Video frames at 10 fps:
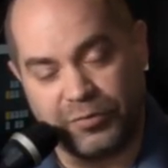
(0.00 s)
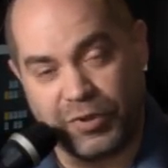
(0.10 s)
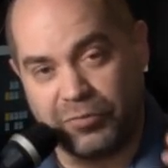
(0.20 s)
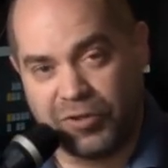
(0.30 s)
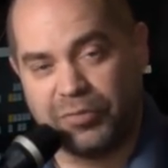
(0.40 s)

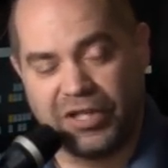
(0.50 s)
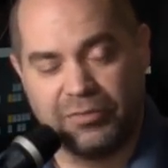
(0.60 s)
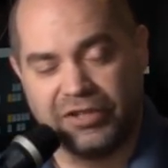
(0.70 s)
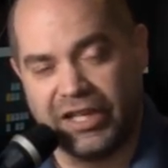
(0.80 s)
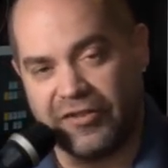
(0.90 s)
but it would have been
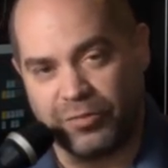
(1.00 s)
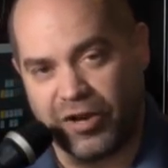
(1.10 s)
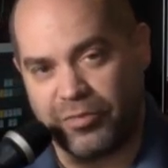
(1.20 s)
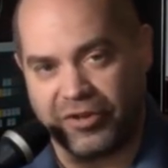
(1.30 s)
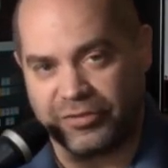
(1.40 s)
able to have
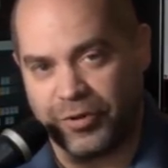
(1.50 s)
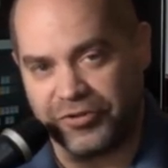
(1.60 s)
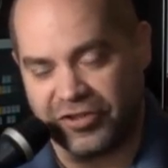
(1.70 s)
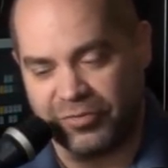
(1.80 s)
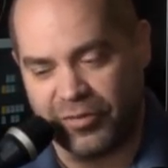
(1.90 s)
proper
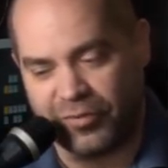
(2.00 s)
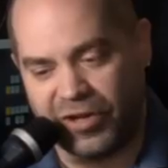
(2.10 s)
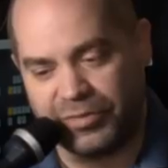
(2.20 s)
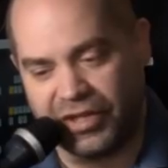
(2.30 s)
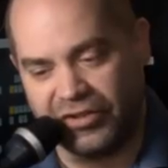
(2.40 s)
exposure and proper
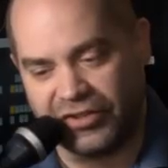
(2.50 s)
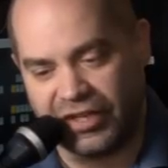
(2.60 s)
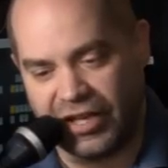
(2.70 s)
white balance,